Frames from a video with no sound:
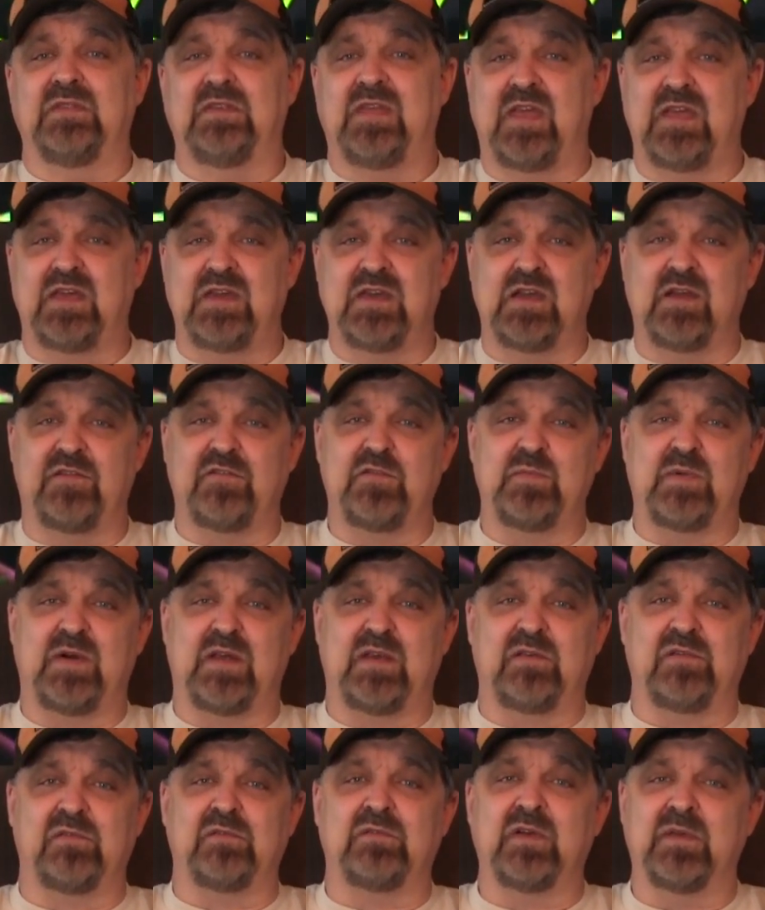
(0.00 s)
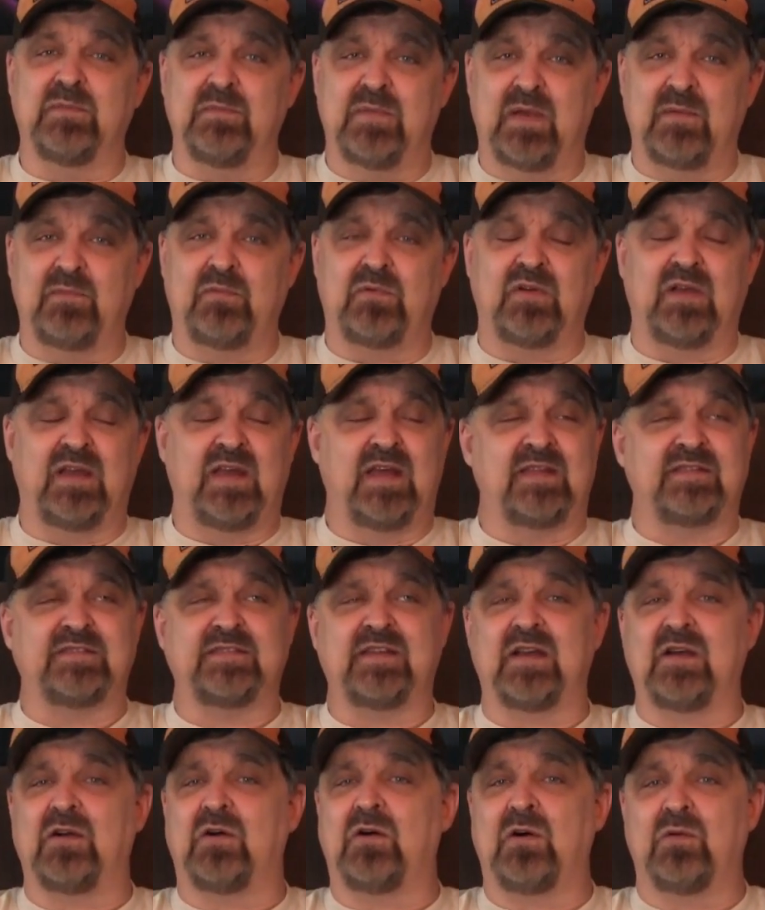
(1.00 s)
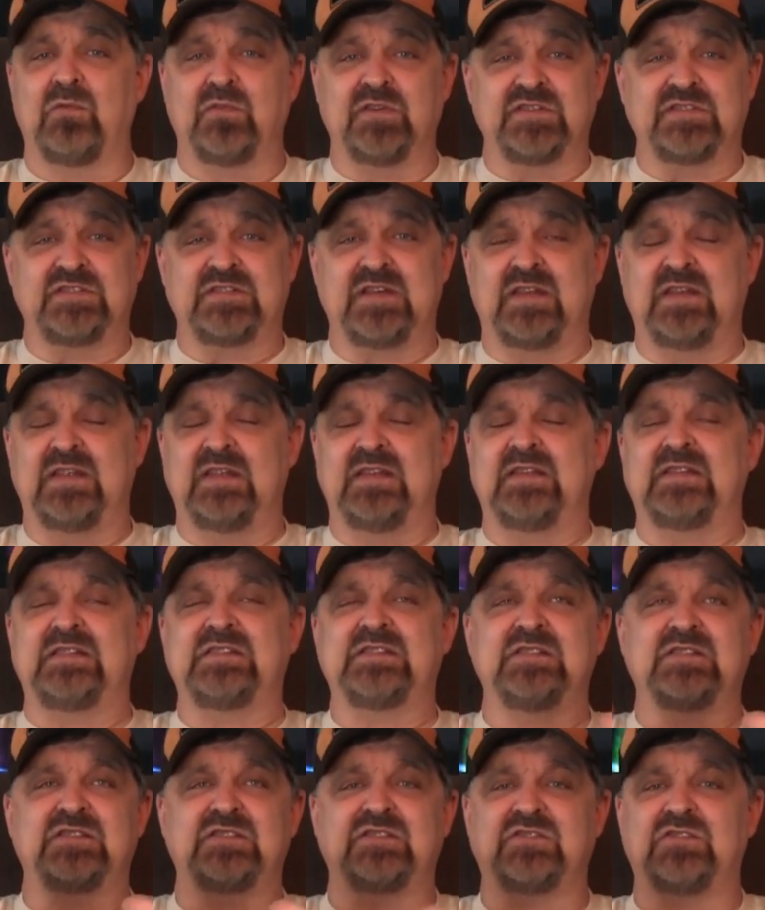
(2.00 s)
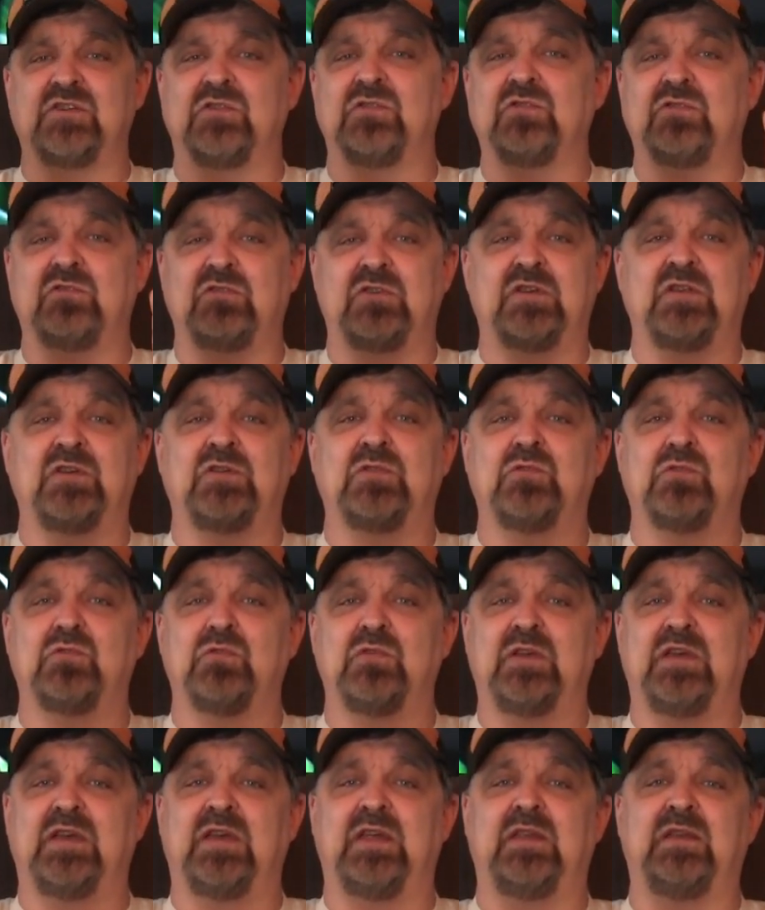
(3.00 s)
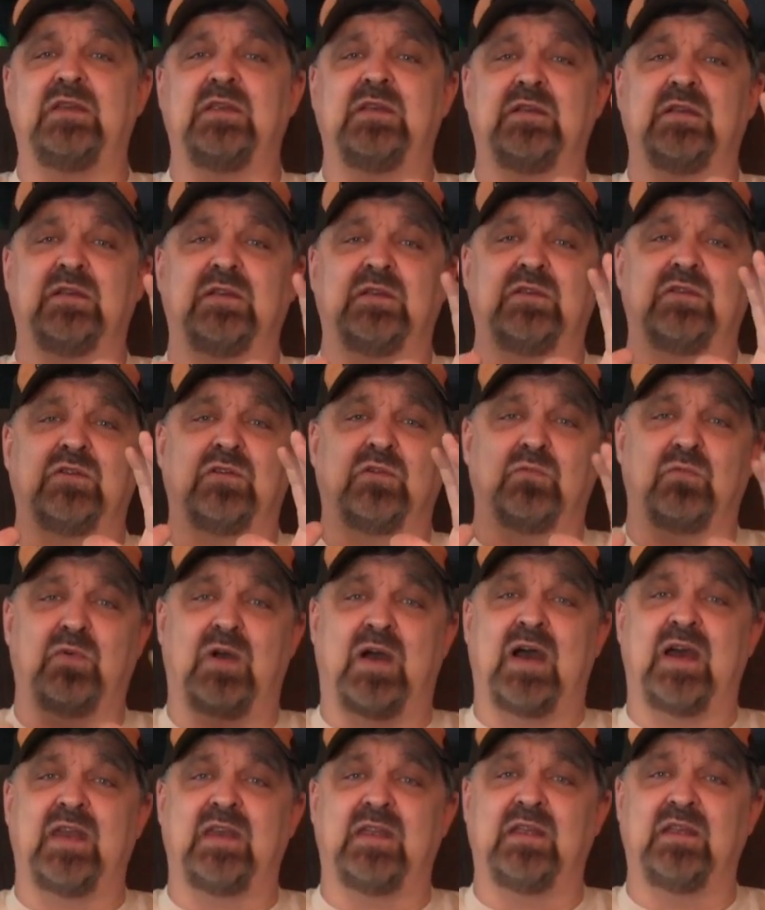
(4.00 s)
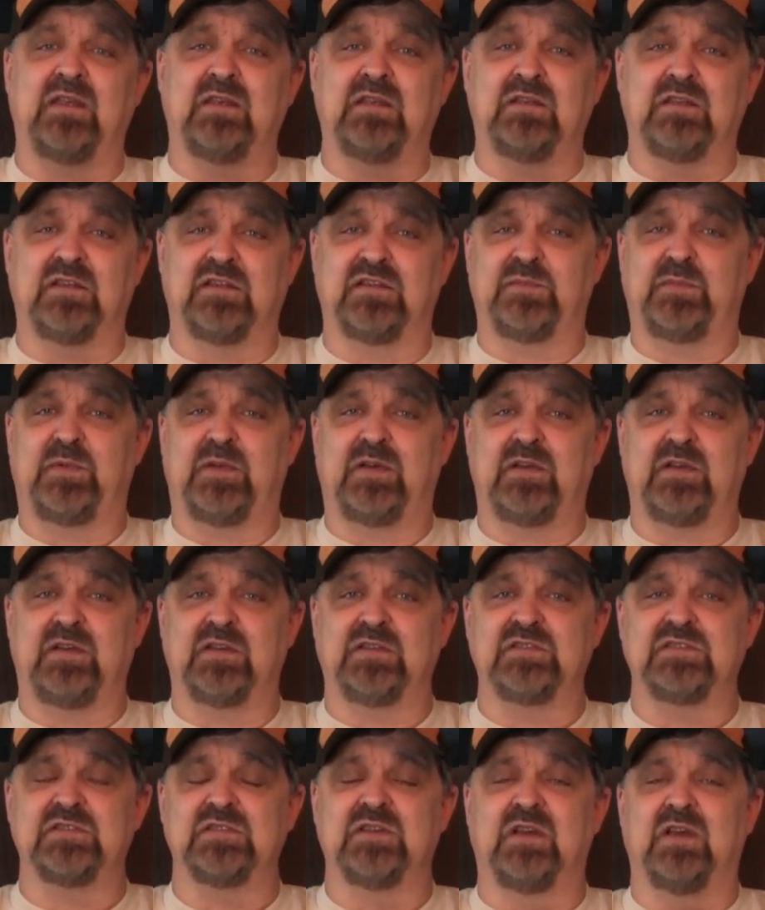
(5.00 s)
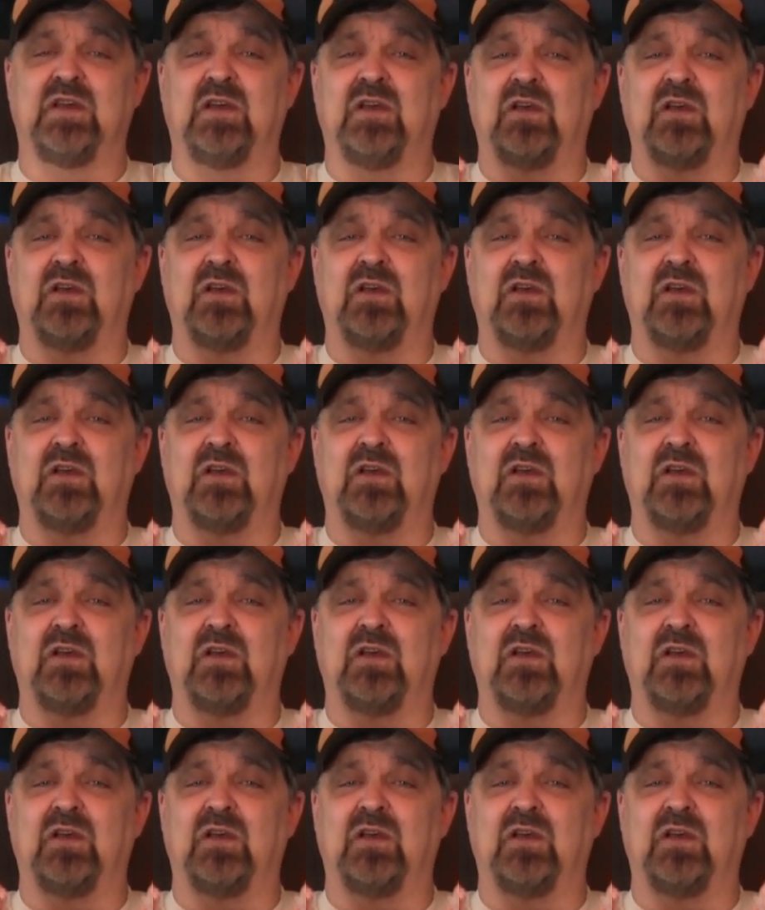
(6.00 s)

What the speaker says: Take care, everybody. Remember, as I always said, this is so critical in your riding experience.